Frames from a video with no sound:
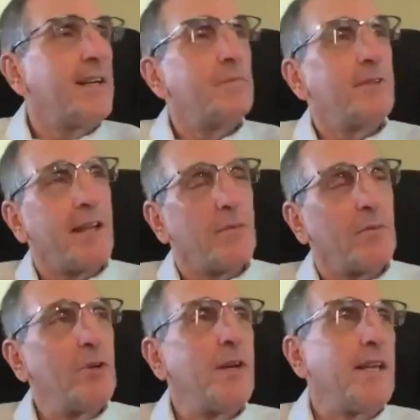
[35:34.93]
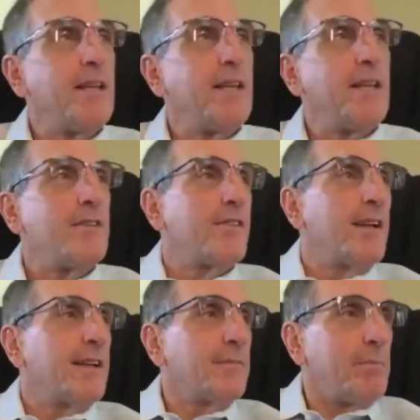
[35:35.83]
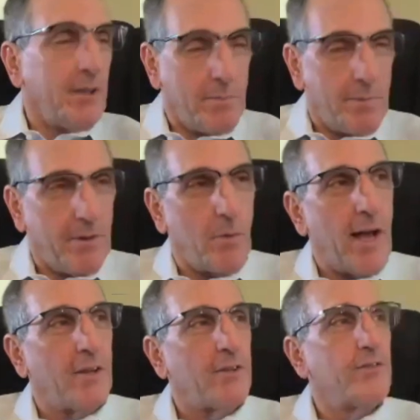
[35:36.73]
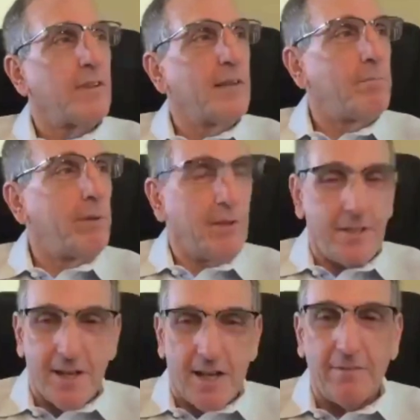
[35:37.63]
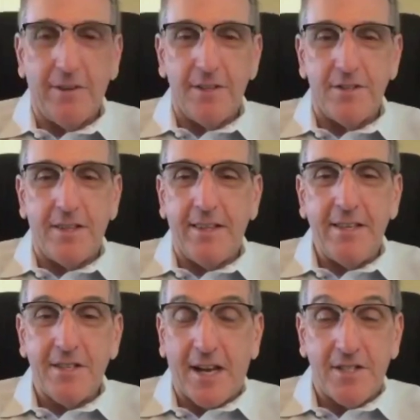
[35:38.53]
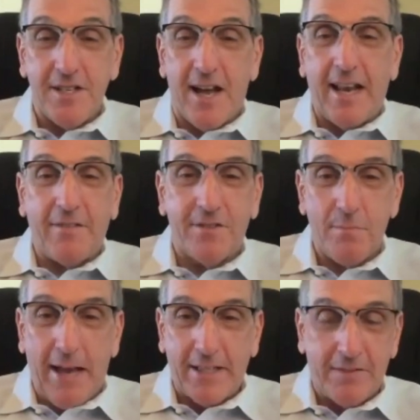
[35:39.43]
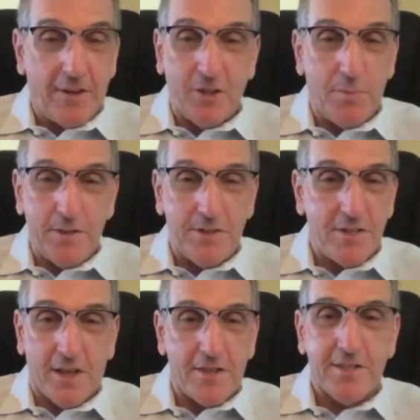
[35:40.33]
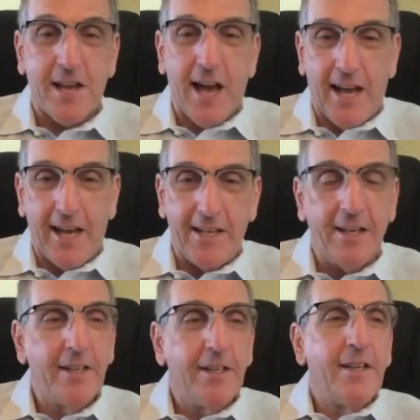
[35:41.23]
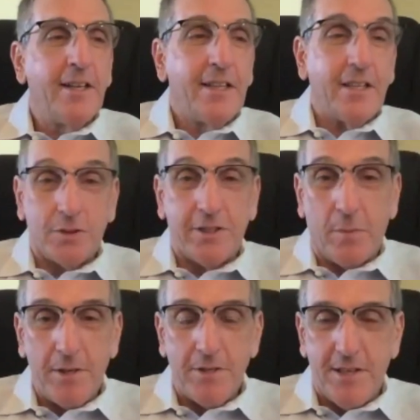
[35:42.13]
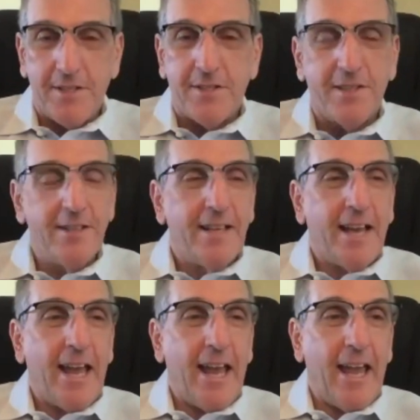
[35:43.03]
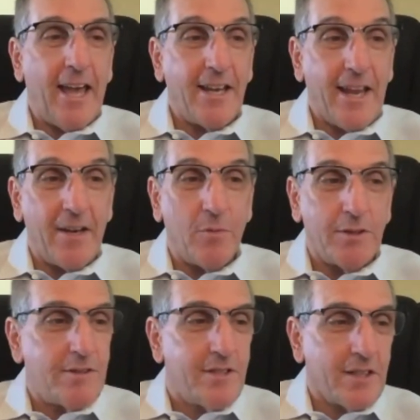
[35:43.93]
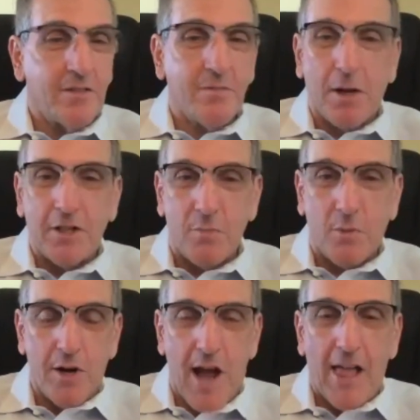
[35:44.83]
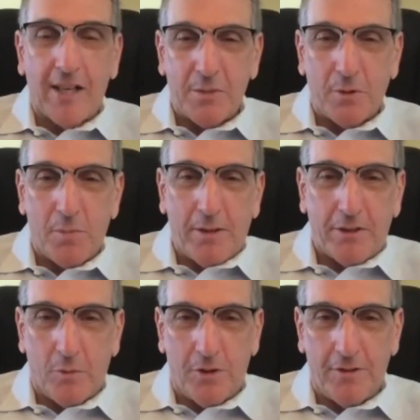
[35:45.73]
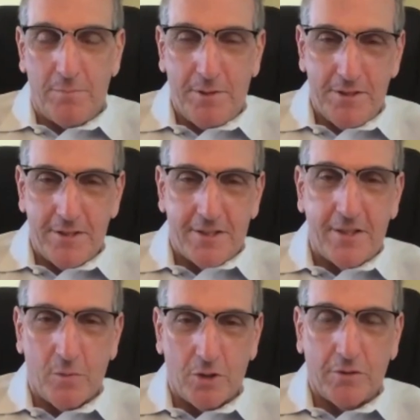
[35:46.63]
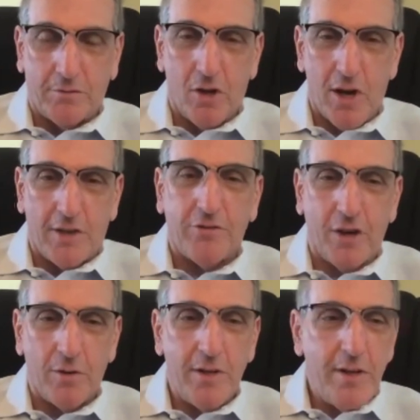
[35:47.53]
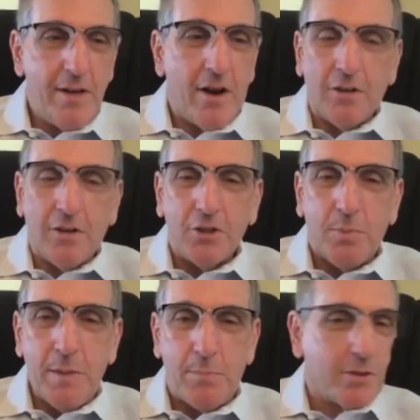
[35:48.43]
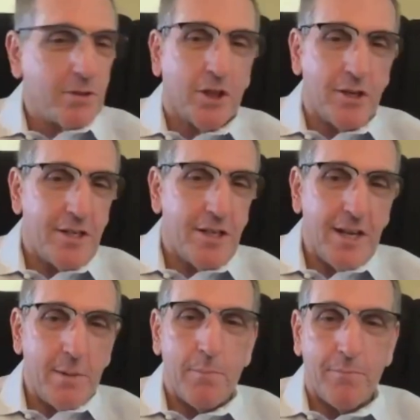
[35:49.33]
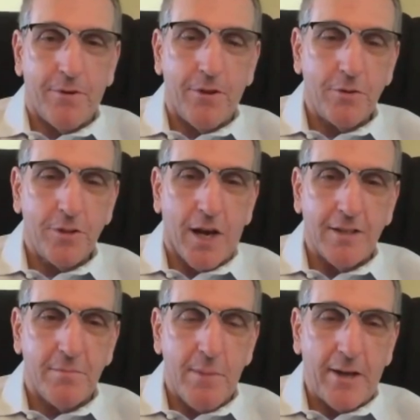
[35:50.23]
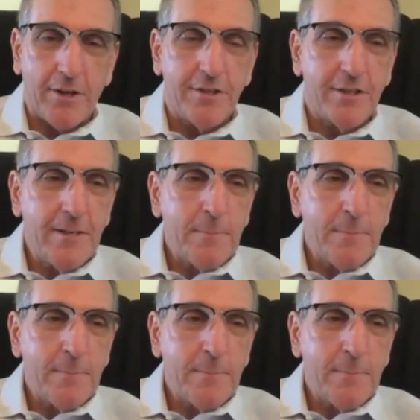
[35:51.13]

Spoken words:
Dan Rooneys, the Billy Bidwells, the Billy Sullivans. These guys did not have some massive other business on the side. This was their business. And Ed was just much more knowledgeable about the world of business and the world of law. So all those people turned to him for those kinds of matters.